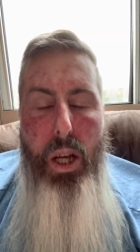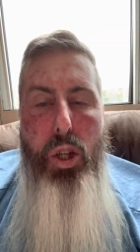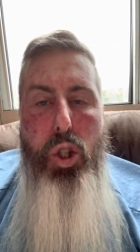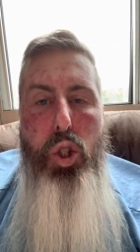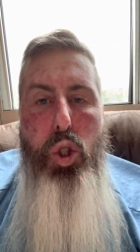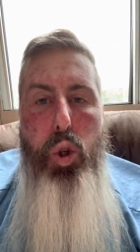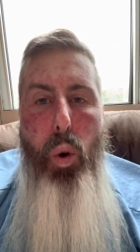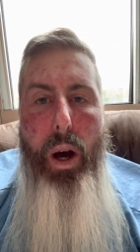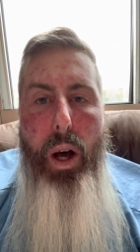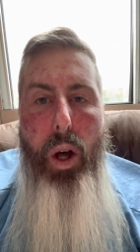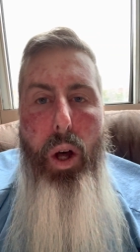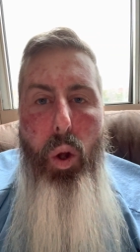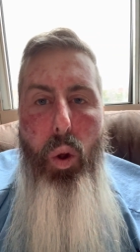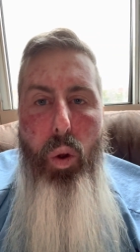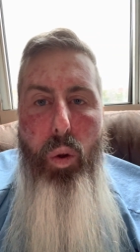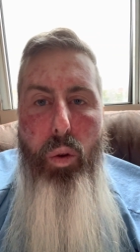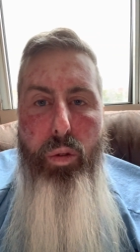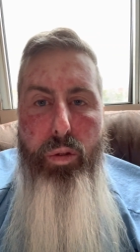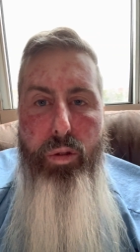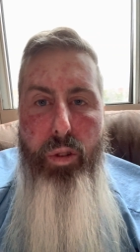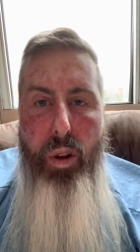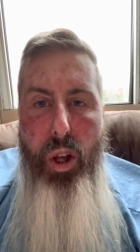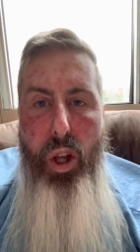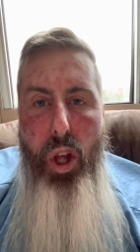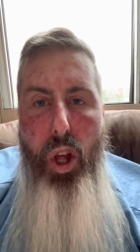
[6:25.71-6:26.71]

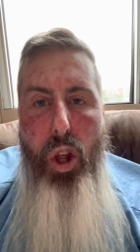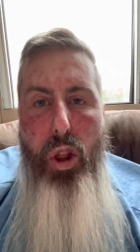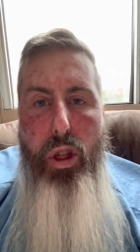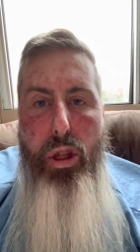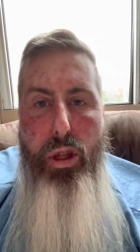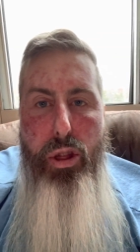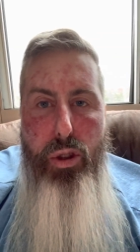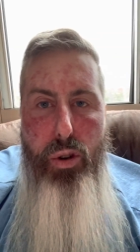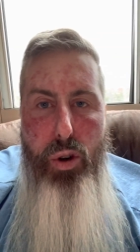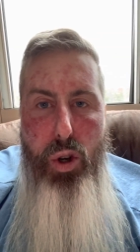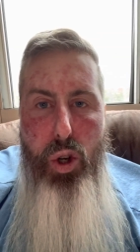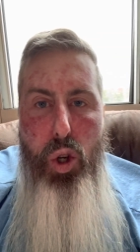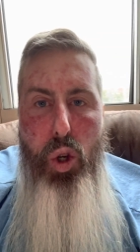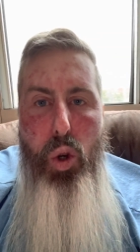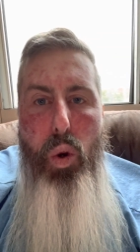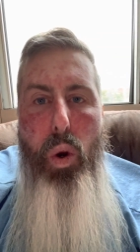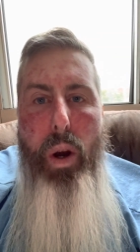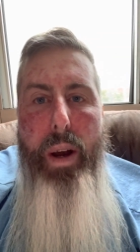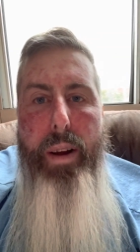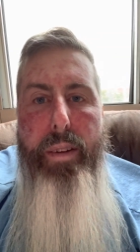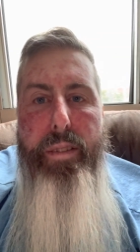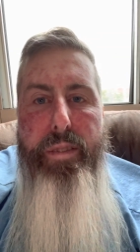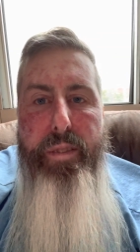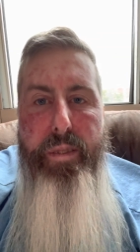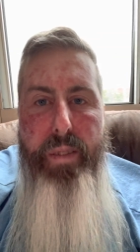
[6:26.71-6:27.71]
12 through
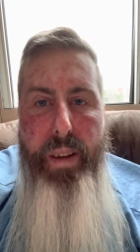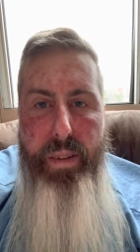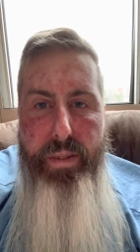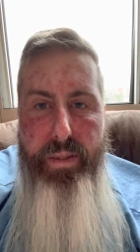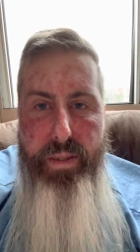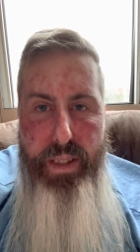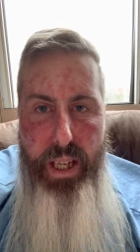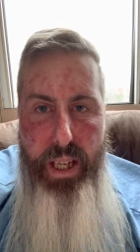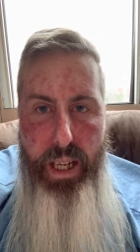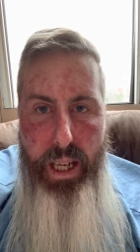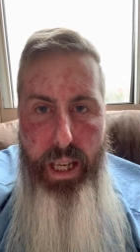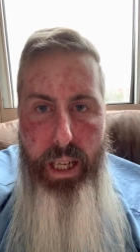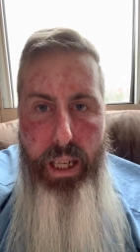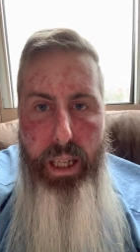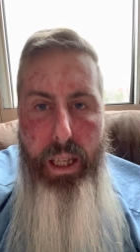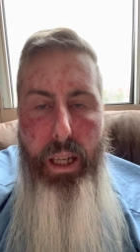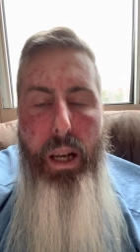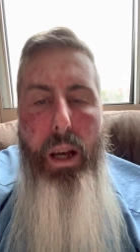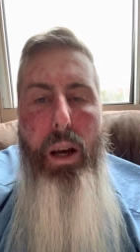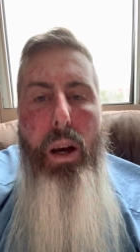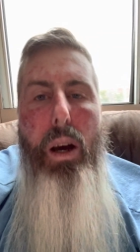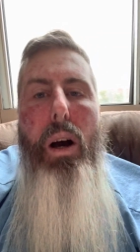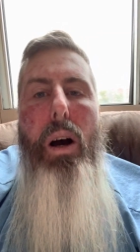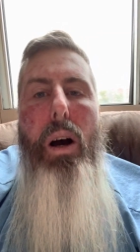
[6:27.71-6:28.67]
15.